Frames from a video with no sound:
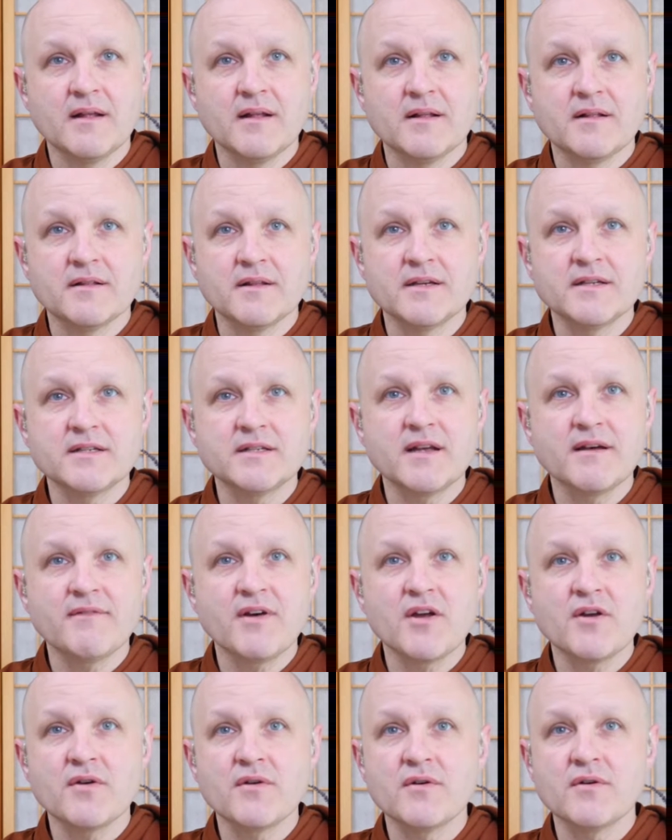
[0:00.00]
Thus have
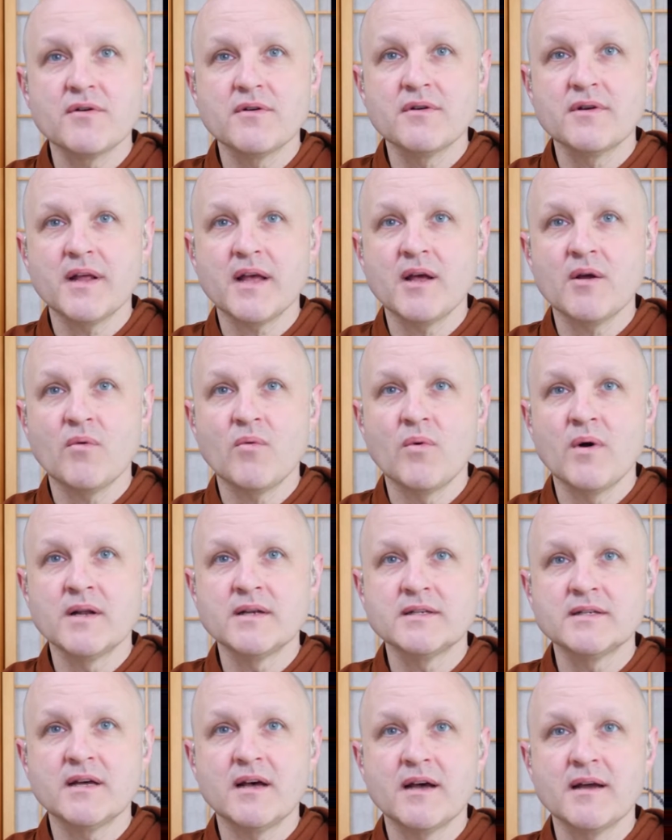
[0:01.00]
I heard at one
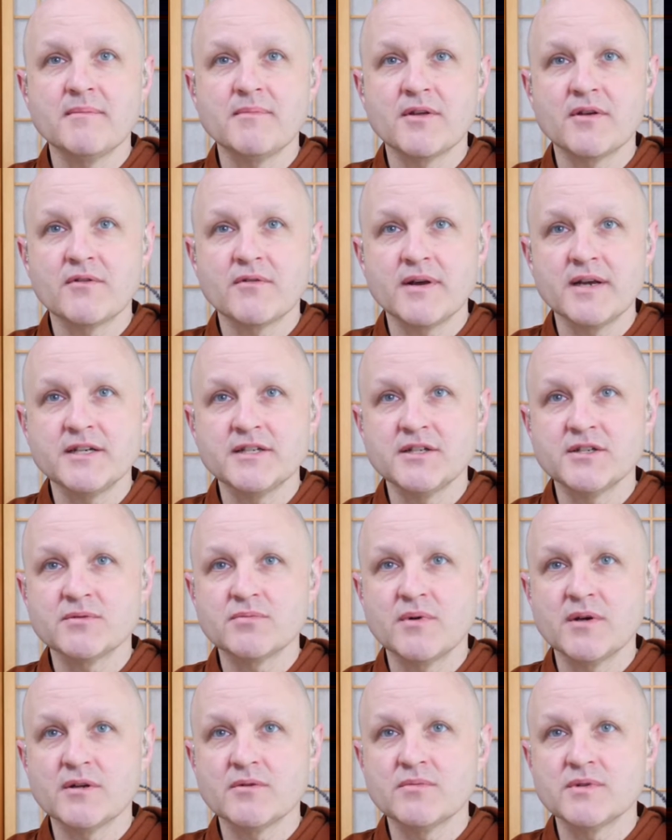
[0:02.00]
time the Gracious
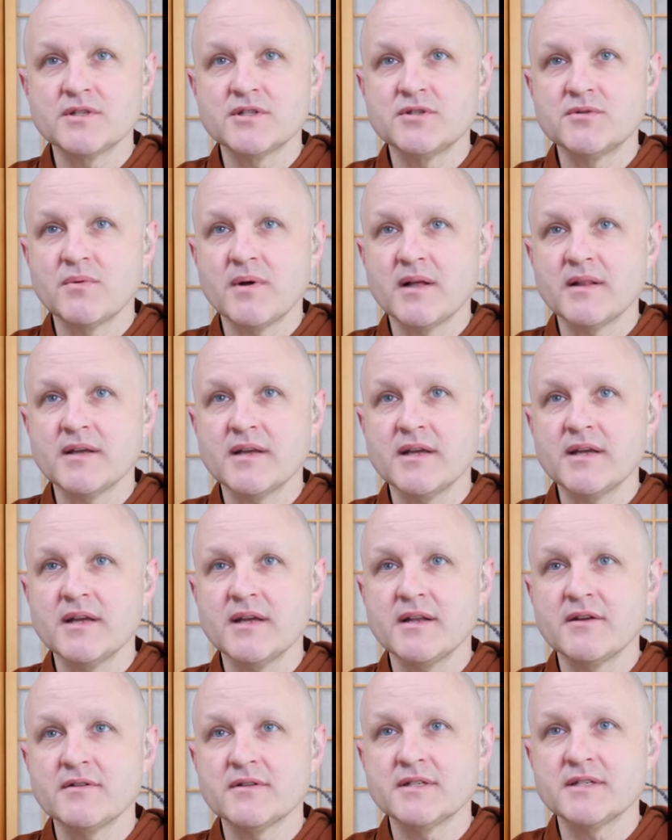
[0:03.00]
One was dwelling
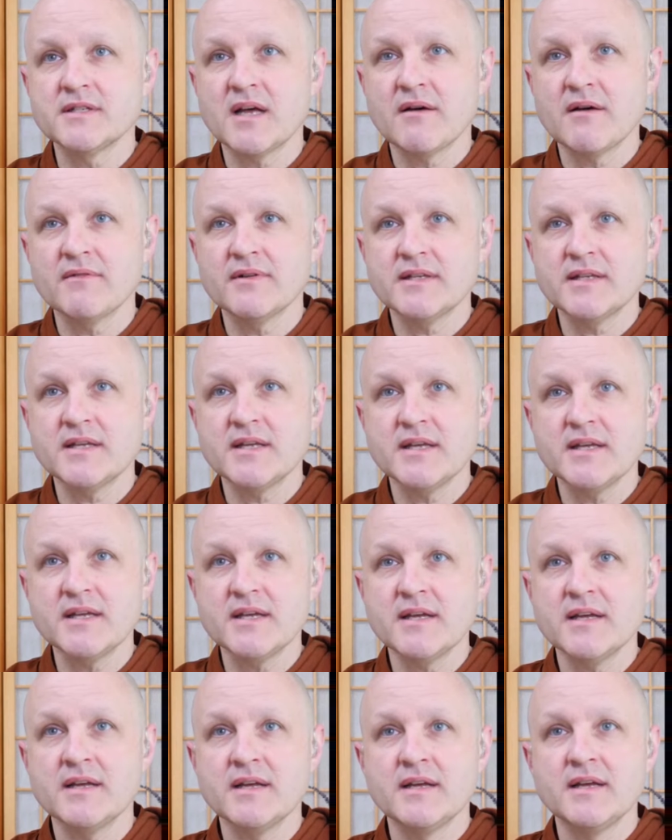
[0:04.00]
near
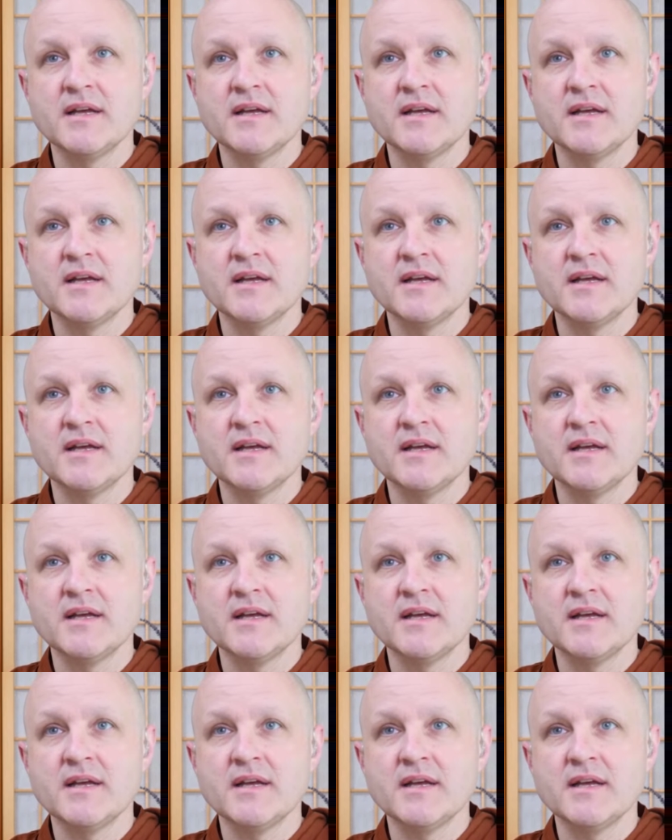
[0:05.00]
Savatthi